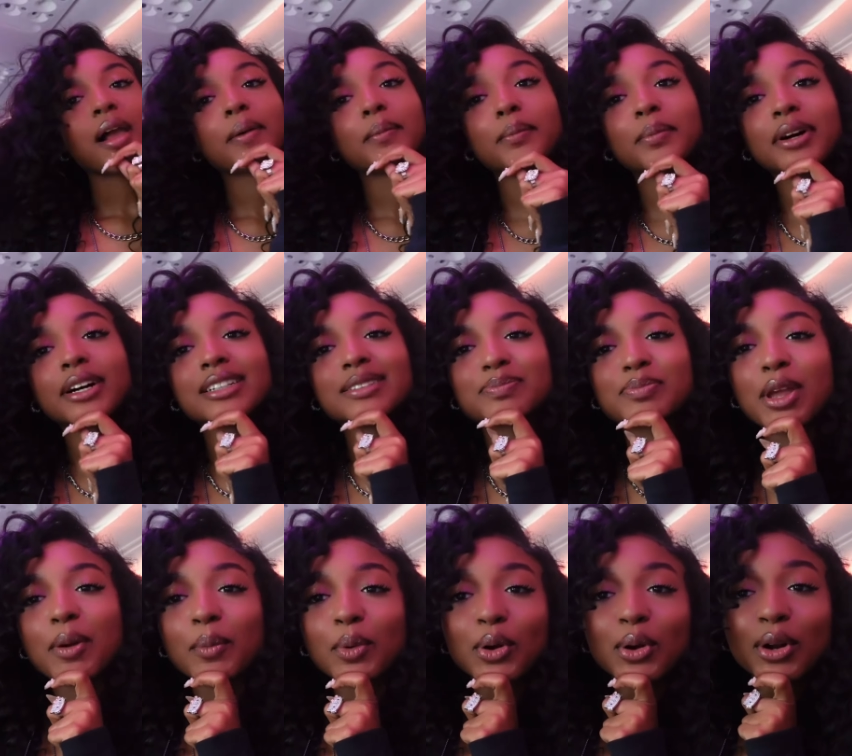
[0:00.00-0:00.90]
But
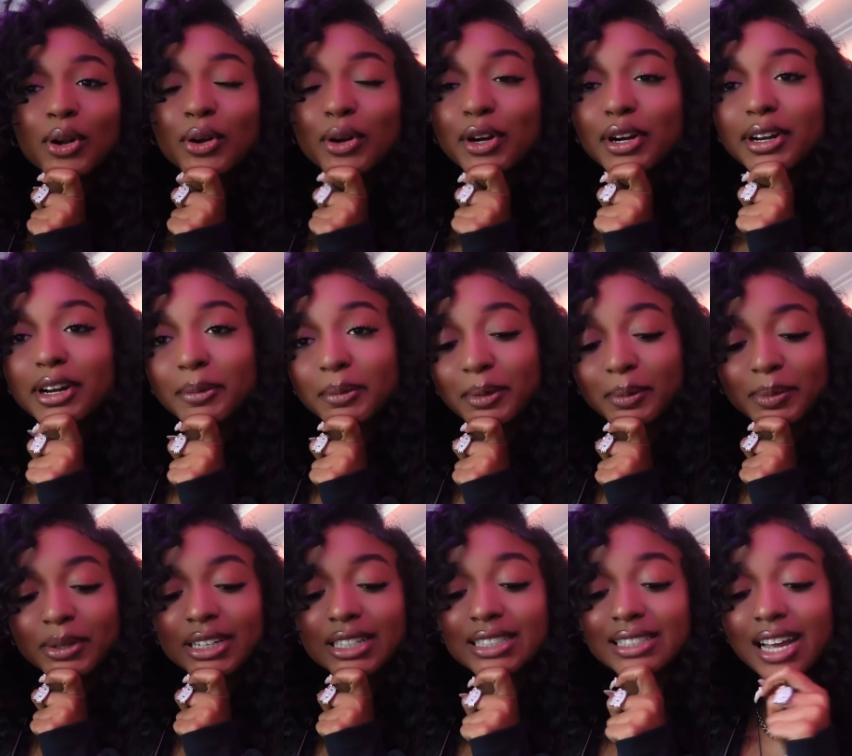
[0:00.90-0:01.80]
I'm recording on her camera
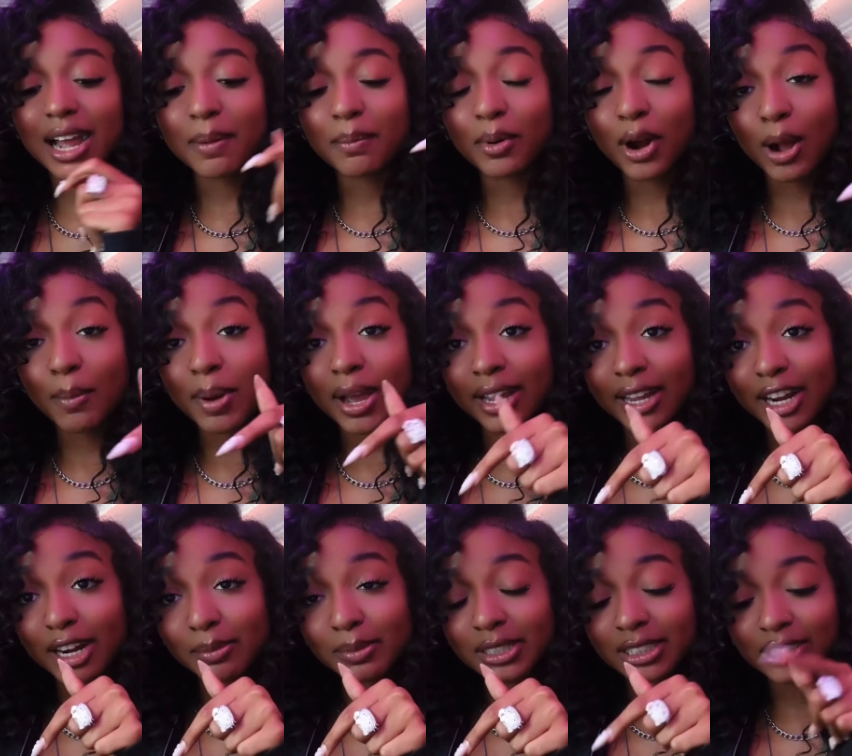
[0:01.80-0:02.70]
because I brought my
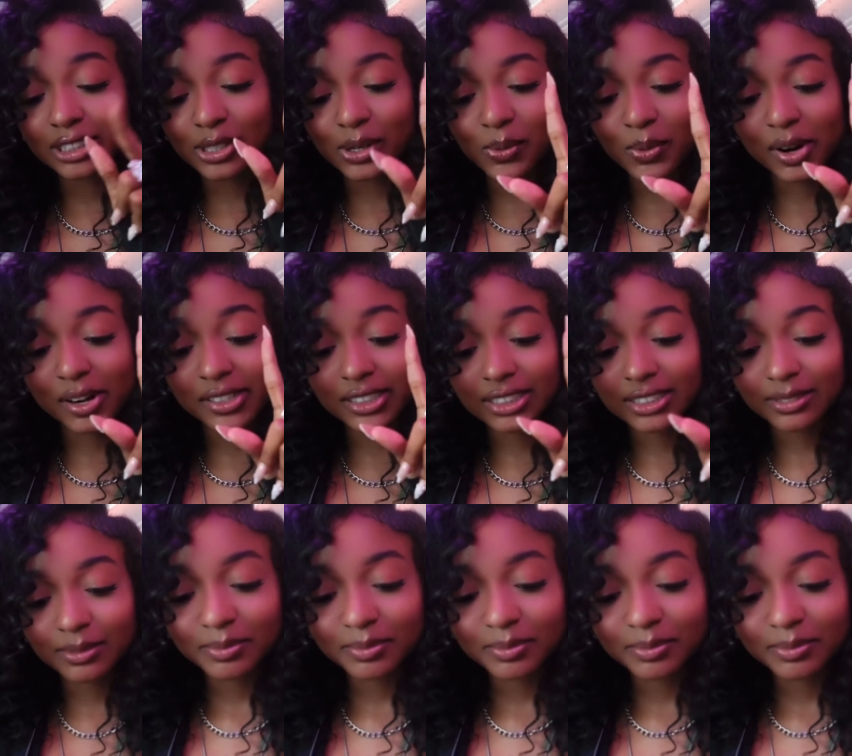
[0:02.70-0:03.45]
camera, don't worry.